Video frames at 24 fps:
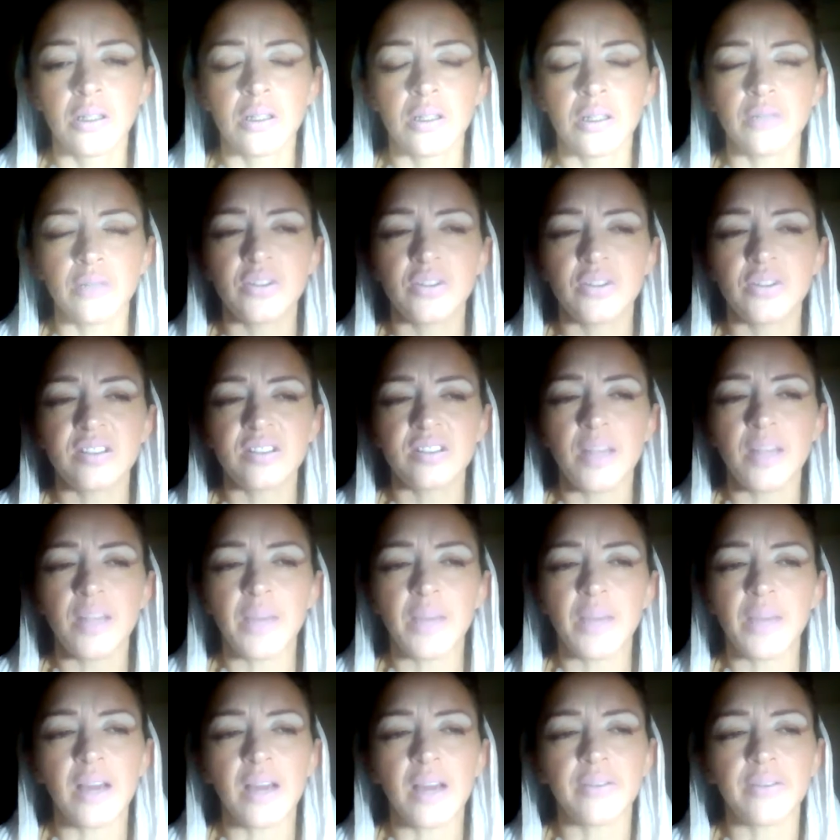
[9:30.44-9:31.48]
the same
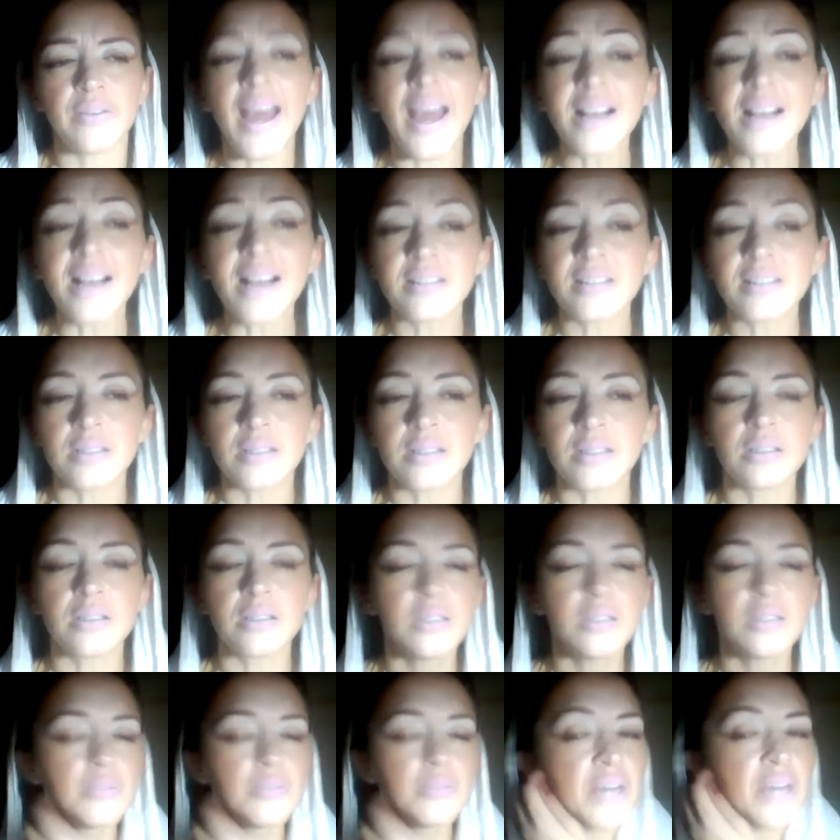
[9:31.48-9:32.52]
kind of accent,
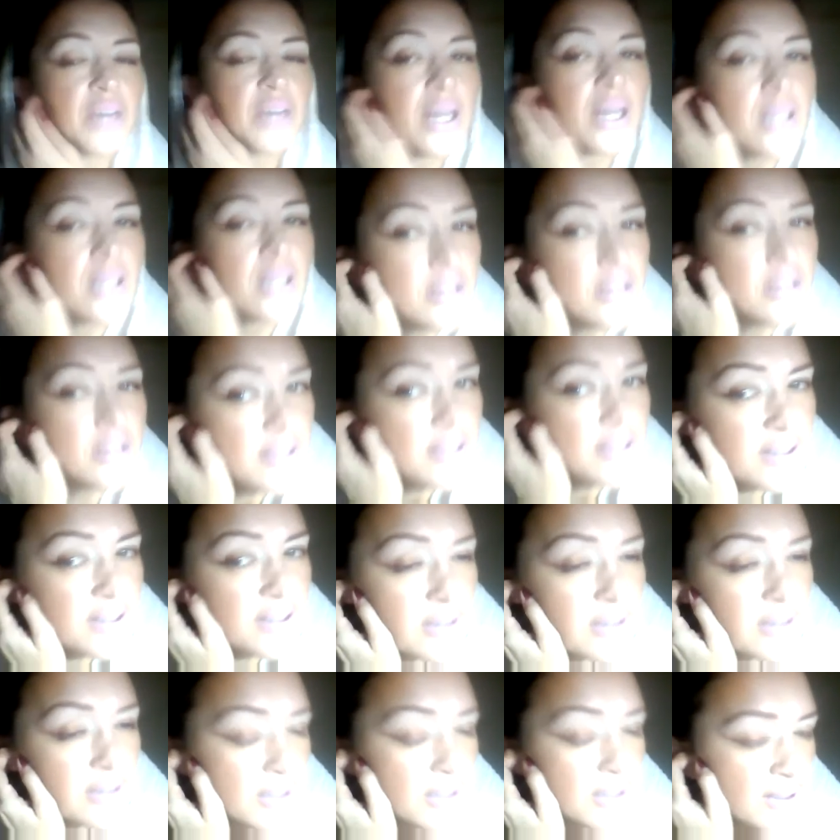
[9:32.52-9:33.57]
but in
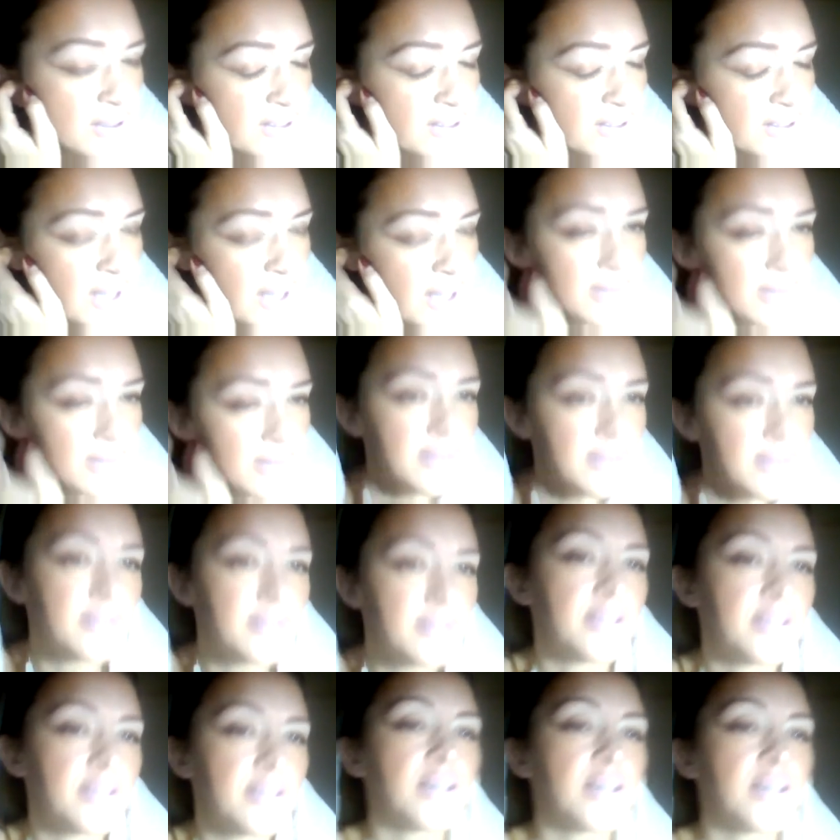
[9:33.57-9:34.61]
this sense,